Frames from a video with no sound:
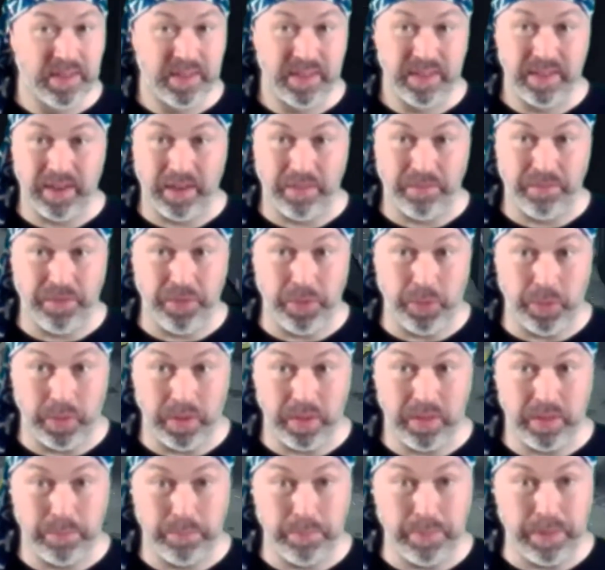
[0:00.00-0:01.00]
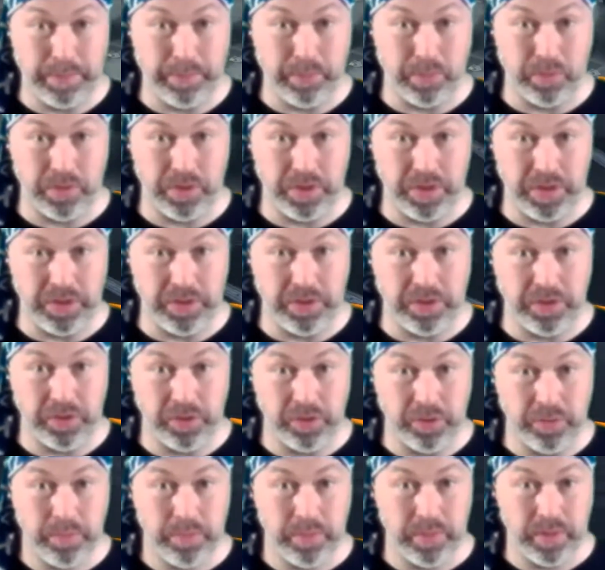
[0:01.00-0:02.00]
a few other people on
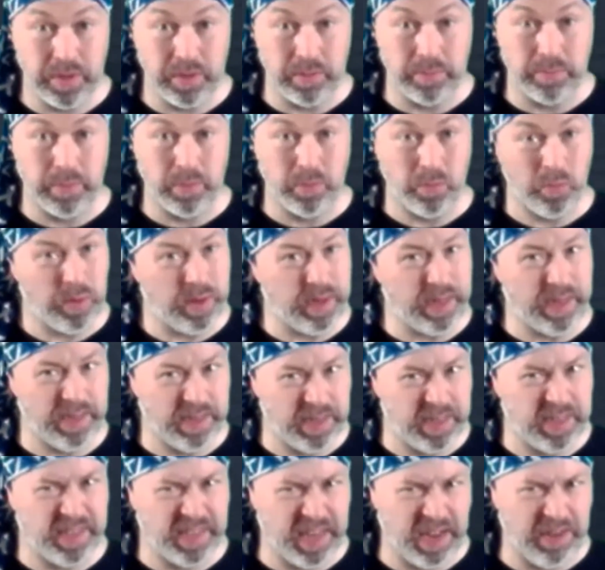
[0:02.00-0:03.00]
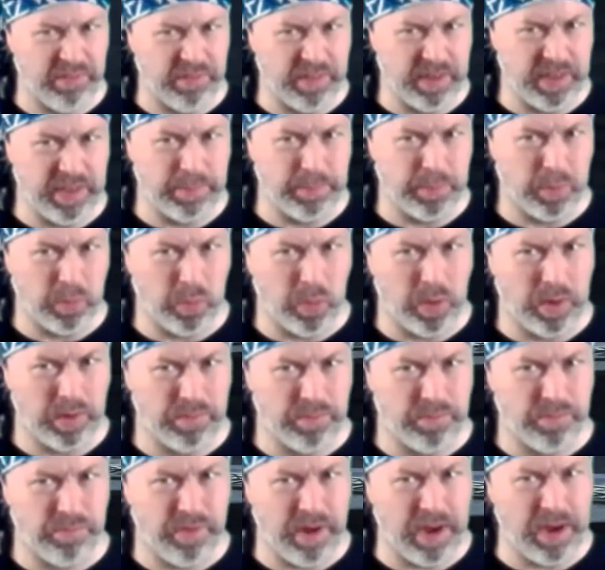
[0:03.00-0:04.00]
YouTube, you know, but Wingy is definitely #1
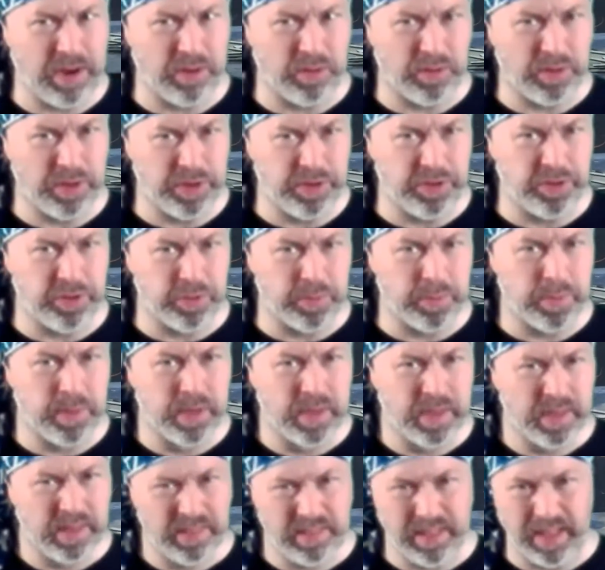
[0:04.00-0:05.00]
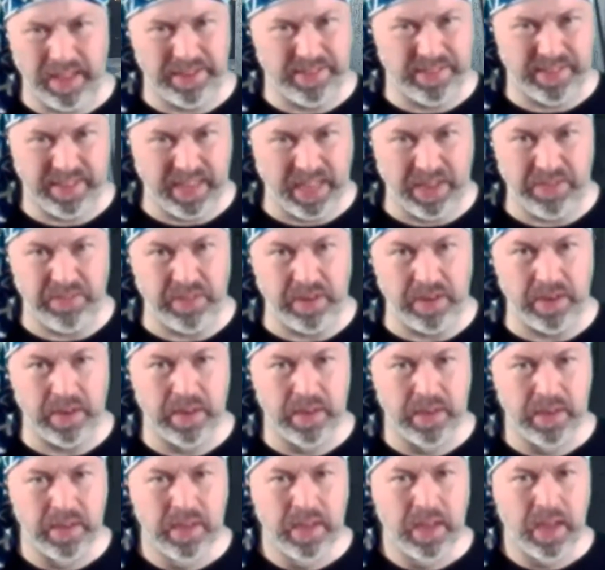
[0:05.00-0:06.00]
friend on YouTube. That's a given.
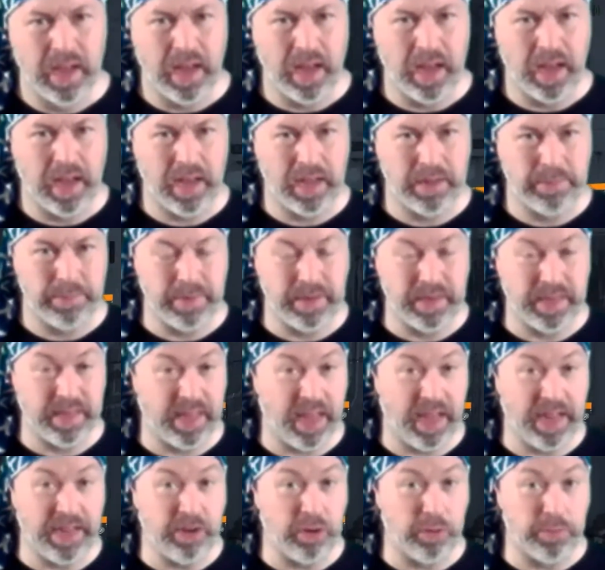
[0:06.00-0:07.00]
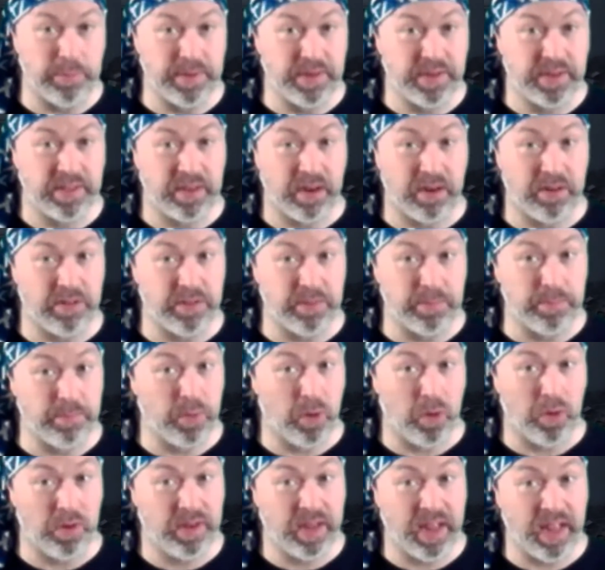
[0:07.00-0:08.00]
I mean, the guy got me started in
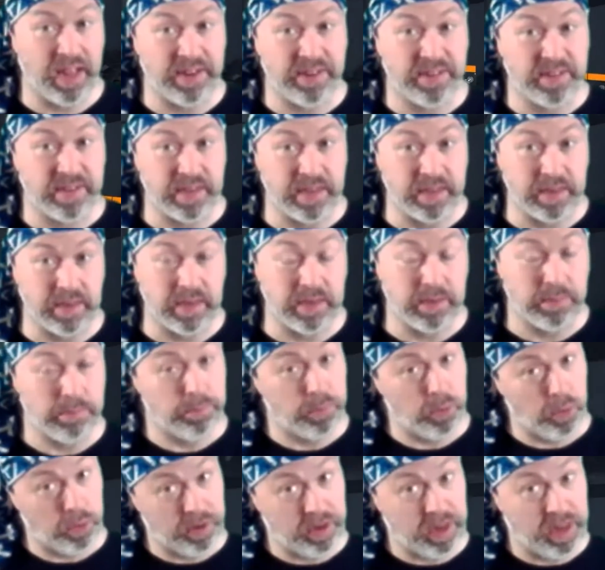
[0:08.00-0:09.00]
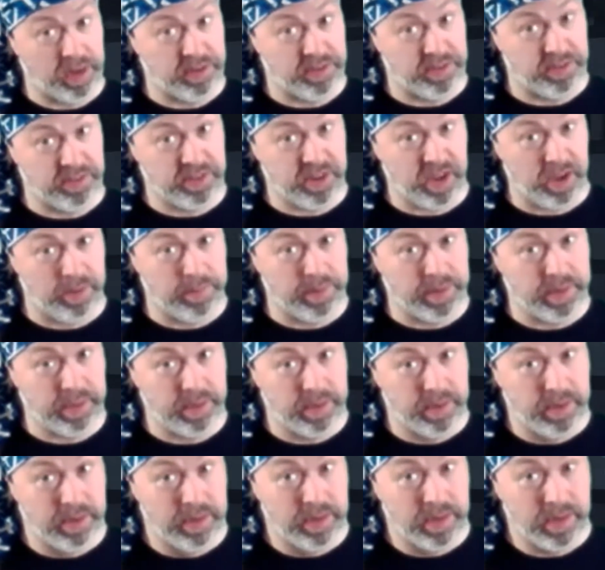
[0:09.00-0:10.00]
podcasting, and podcast is coming
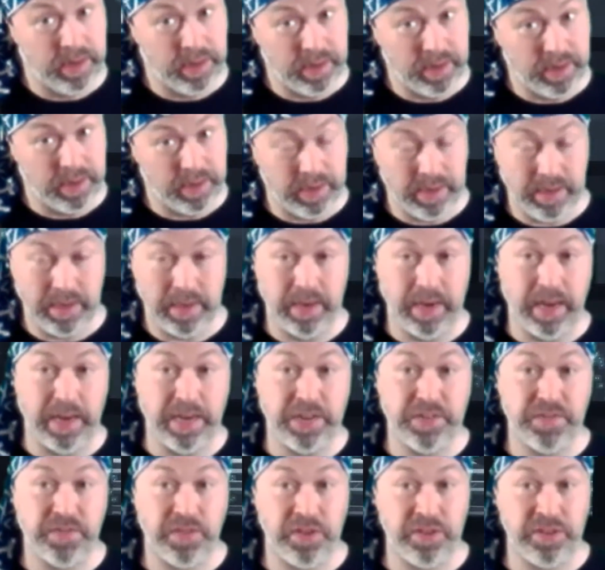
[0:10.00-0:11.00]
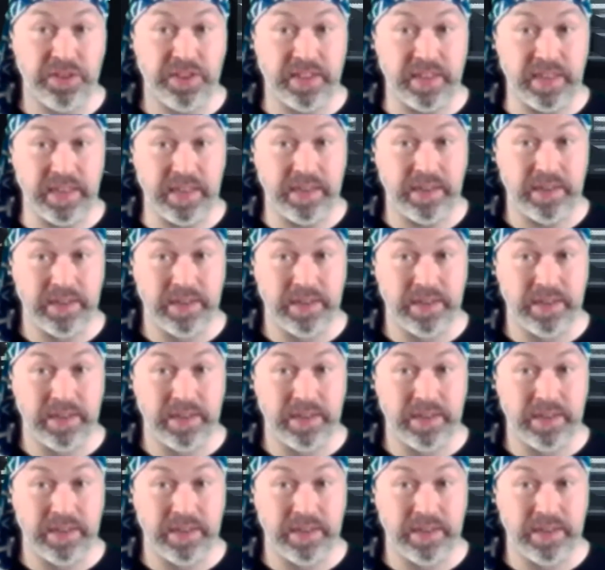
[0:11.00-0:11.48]
next Thursday,